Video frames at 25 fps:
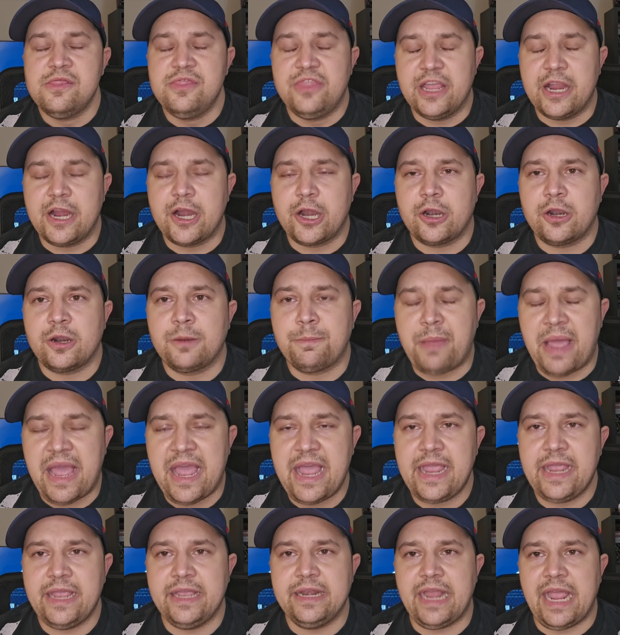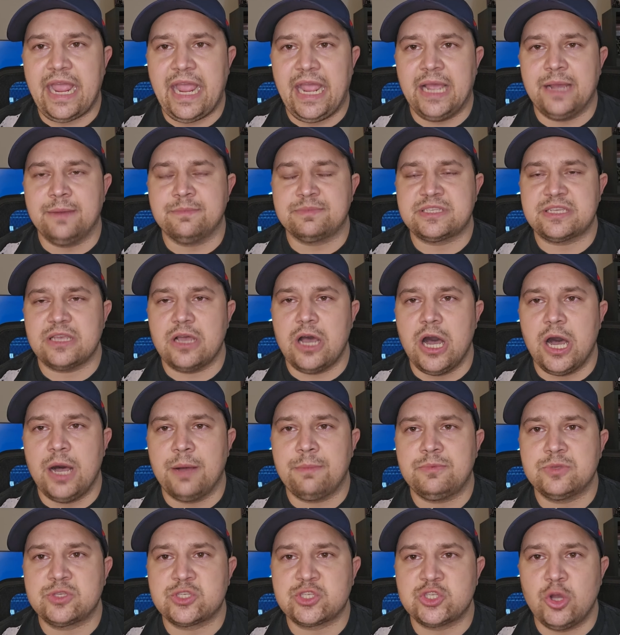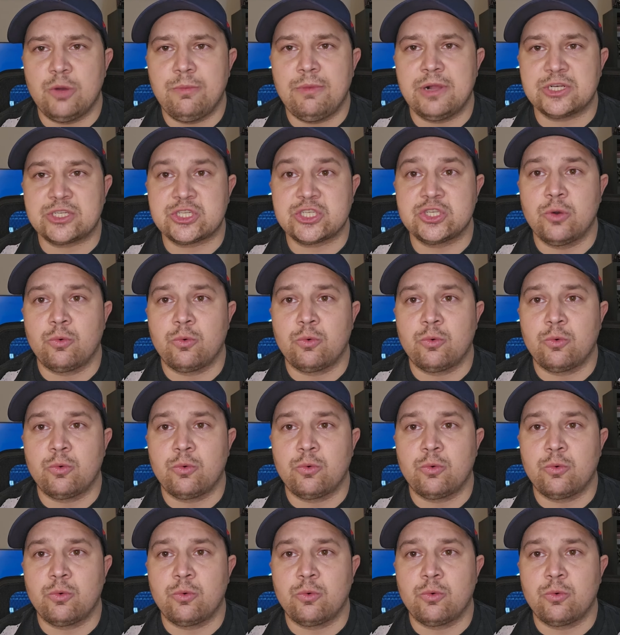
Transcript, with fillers: their pain amped up so much,